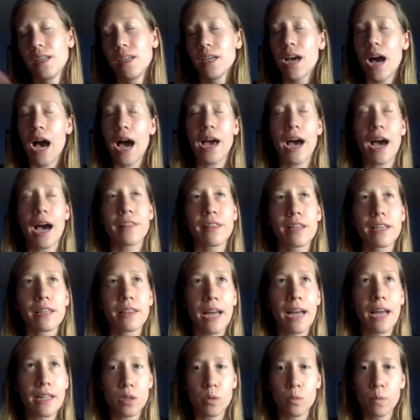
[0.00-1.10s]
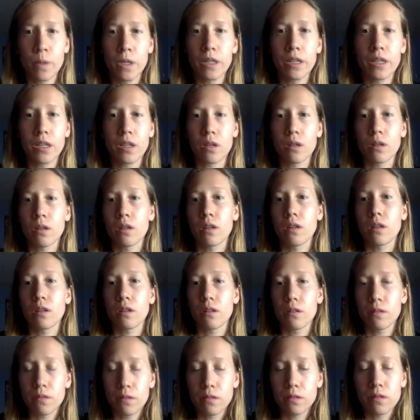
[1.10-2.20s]
I think that's a really good,
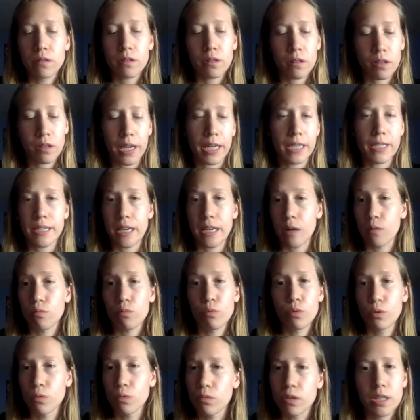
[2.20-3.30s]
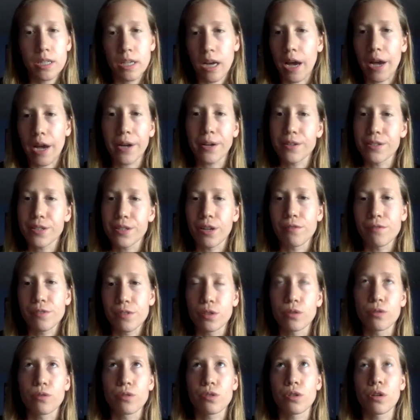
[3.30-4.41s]
like I said, route to tie yourself
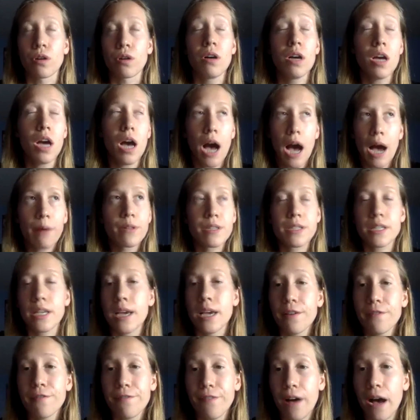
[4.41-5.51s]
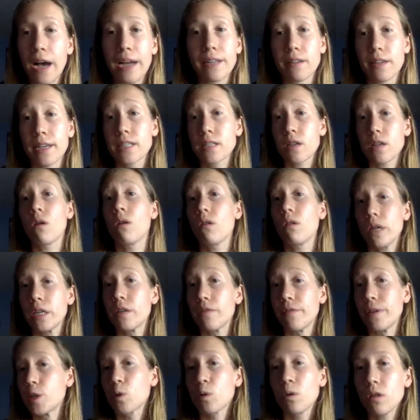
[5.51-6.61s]
to. So I would say find, it's all
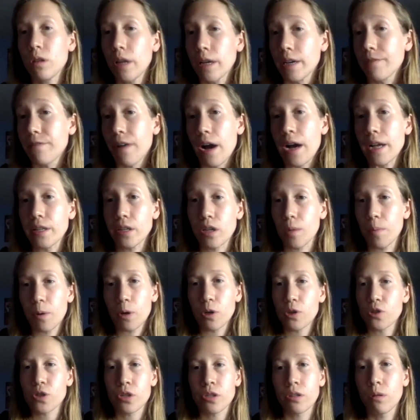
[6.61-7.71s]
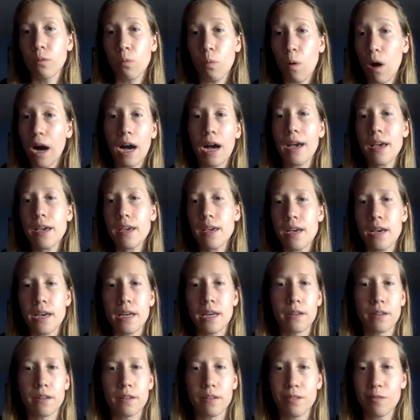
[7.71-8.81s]
individual, like find your personal why
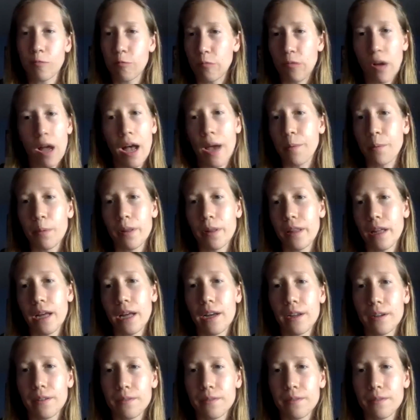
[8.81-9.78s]
and ride with that.